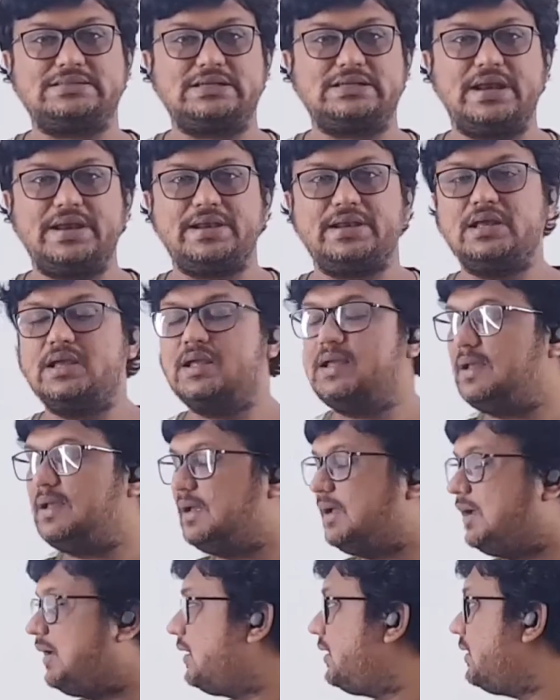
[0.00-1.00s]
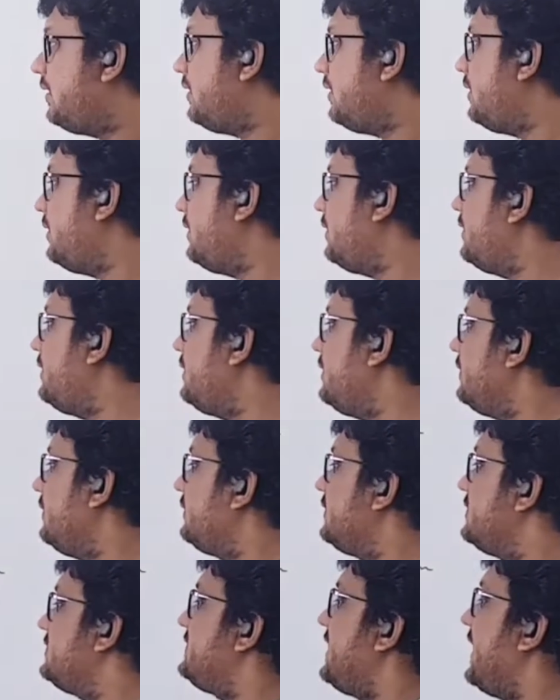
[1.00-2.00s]
right?
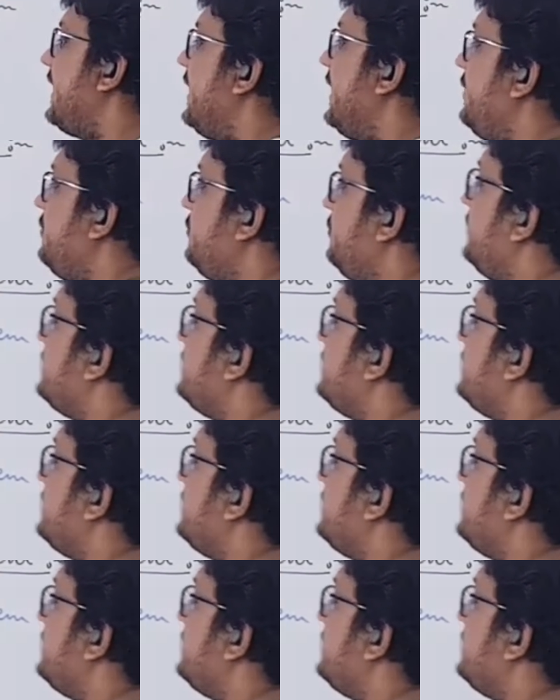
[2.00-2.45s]
The second unit